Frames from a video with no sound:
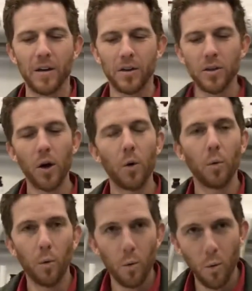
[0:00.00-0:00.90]

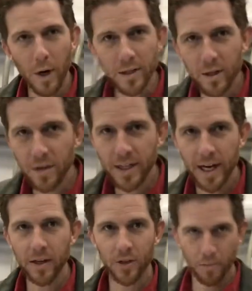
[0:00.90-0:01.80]
So once those
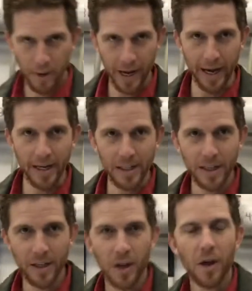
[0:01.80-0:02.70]
eggs are picked,
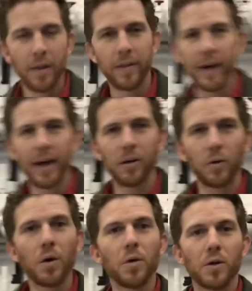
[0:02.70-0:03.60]
then
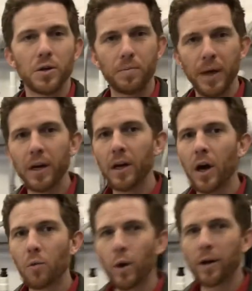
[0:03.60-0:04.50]
depending
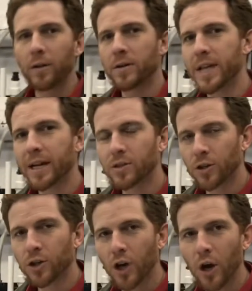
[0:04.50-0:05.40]
on where those eggs
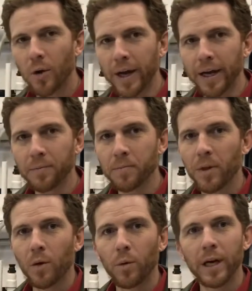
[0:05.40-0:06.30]
are going,
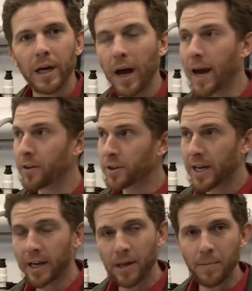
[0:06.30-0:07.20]
we can either
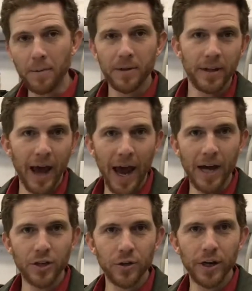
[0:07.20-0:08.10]
take them up to the
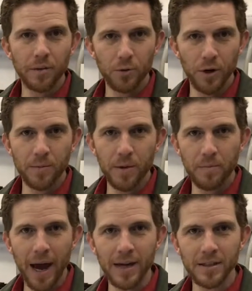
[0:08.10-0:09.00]
hatchery and put them in
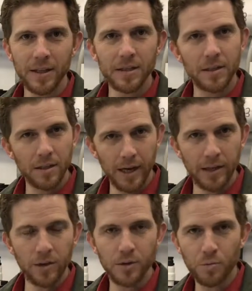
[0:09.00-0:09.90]
baskets
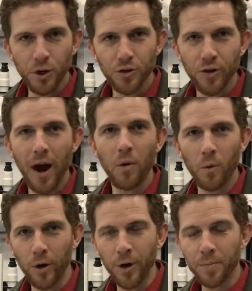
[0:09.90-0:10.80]
like those brook trout
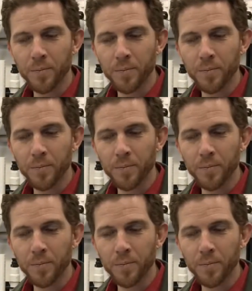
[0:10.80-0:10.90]
were,